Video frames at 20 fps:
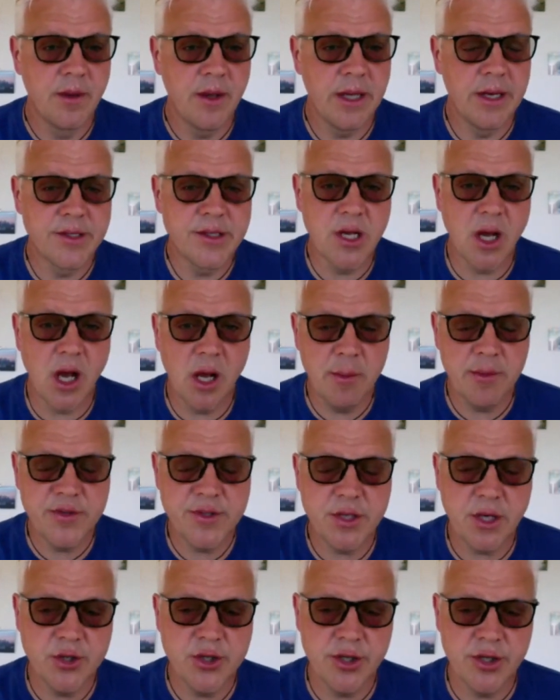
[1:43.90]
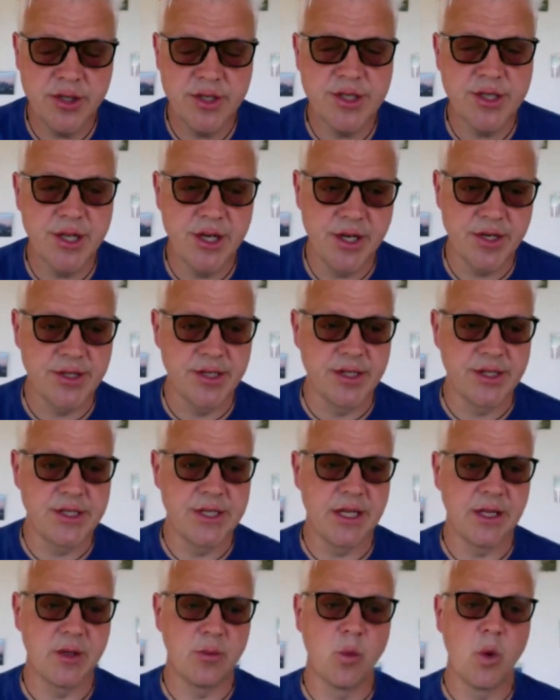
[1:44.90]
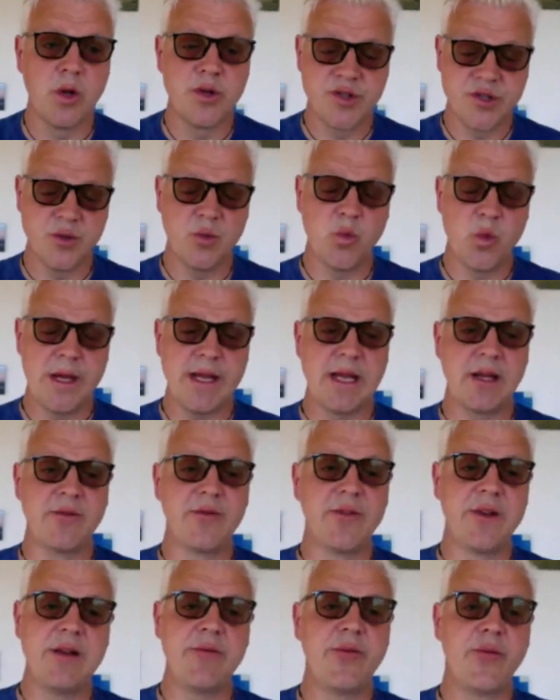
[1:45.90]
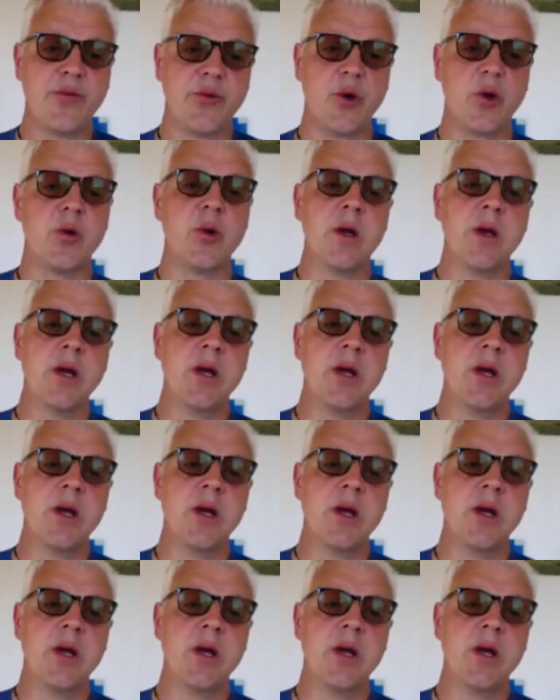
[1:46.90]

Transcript: In a time of such uncertainty, the ones that we have lived through,